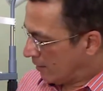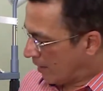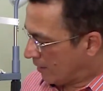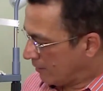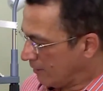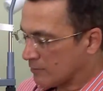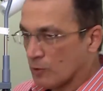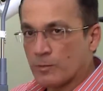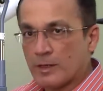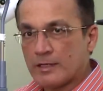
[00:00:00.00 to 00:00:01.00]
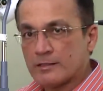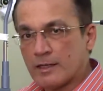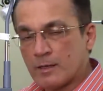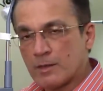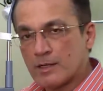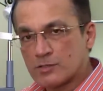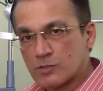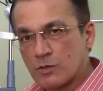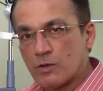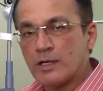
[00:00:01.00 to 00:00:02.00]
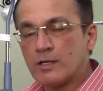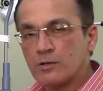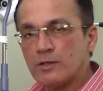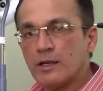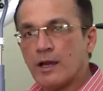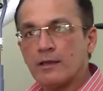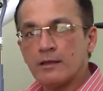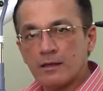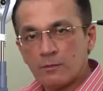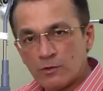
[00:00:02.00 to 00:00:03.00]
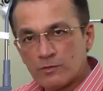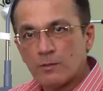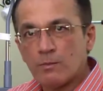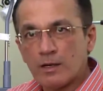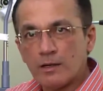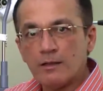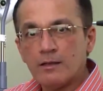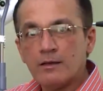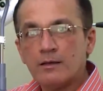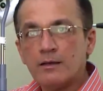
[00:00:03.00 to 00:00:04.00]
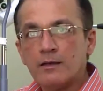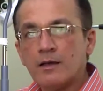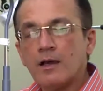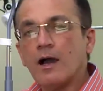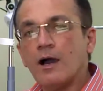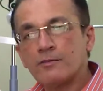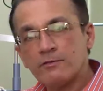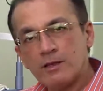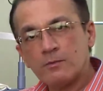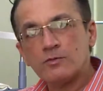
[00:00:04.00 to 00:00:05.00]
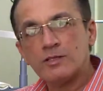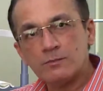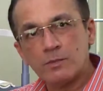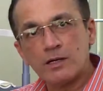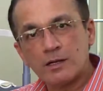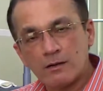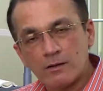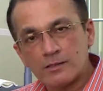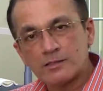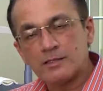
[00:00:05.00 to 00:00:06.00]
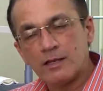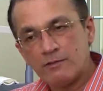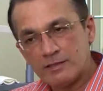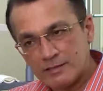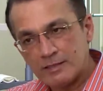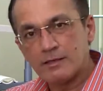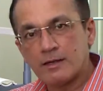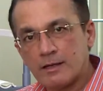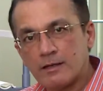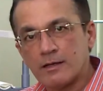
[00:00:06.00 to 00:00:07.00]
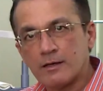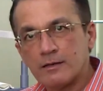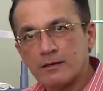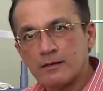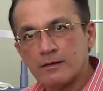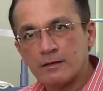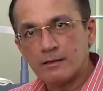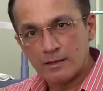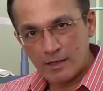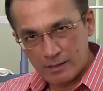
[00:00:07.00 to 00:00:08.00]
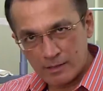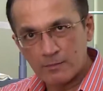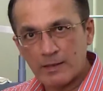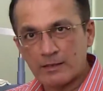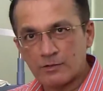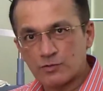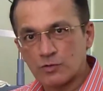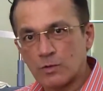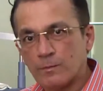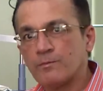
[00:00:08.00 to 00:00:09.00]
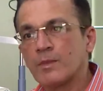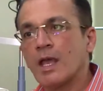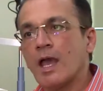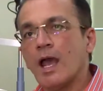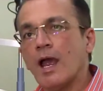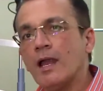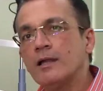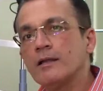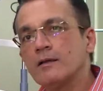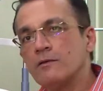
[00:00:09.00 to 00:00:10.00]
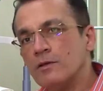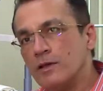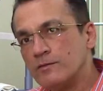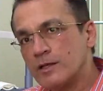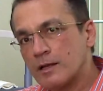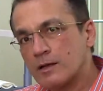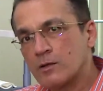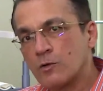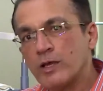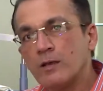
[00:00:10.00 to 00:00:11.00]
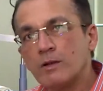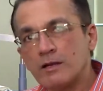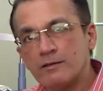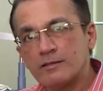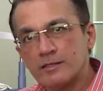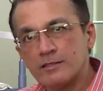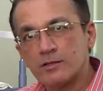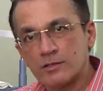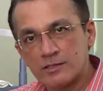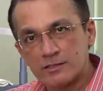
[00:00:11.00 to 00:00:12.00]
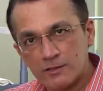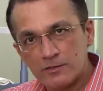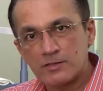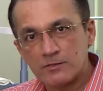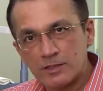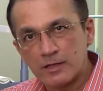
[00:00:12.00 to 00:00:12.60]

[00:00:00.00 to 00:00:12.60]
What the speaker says: and these openings enable us to go into the eye, remove the blood. After we remove these blood clots, then we see the retina under the microscope, and if there are growing blood vessels on the surface of the